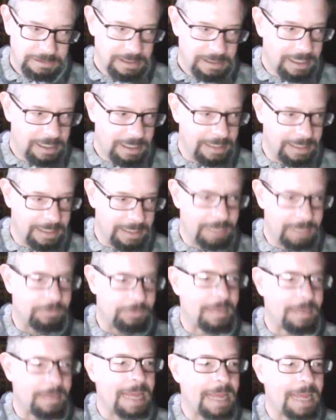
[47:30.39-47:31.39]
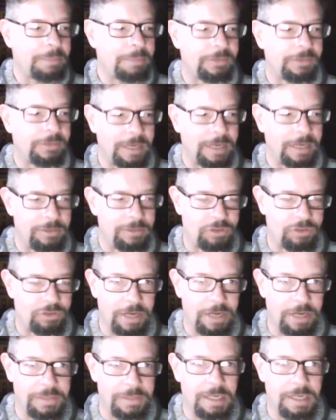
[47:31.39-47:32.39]
And then he was mad because I didn't
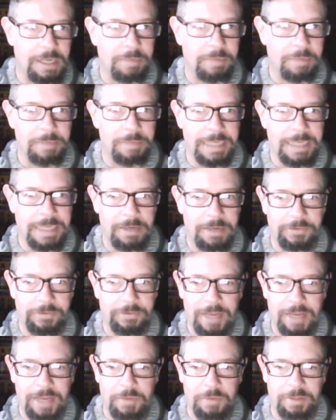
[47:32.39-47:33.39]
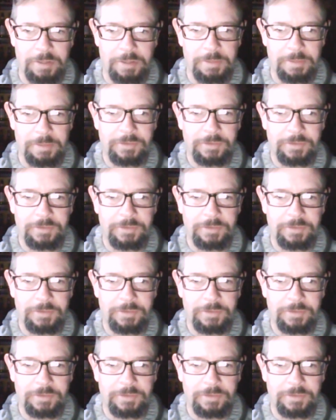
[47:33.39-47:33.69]
share the uh, Bourbon County Stout with him.